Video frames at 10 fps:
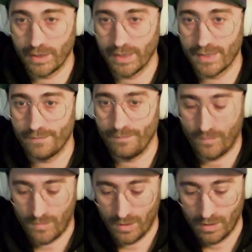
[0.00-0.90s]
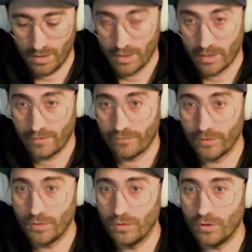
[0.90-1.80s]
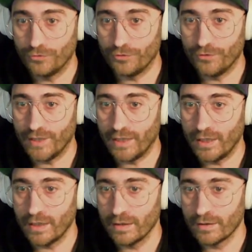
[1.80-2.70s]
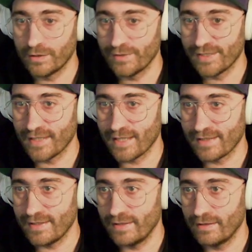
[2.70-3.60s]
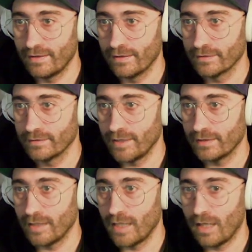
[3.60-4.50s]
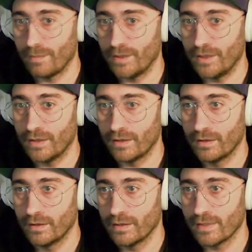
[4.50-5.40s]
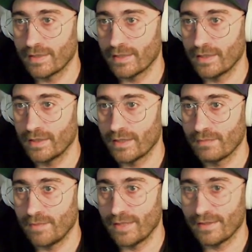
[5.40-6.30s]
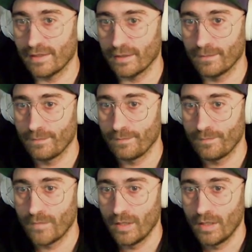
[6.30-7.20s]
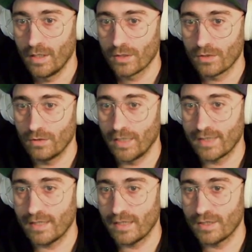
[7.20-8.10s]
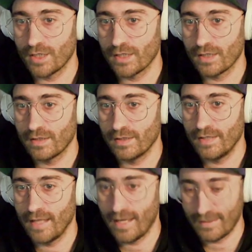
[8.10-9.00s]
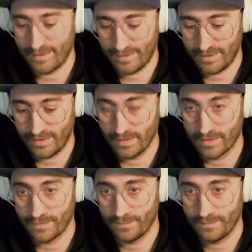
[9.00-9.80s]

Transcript: this. If we do Control D, there is an S here that up here instead it's missing. So let's add just the S here.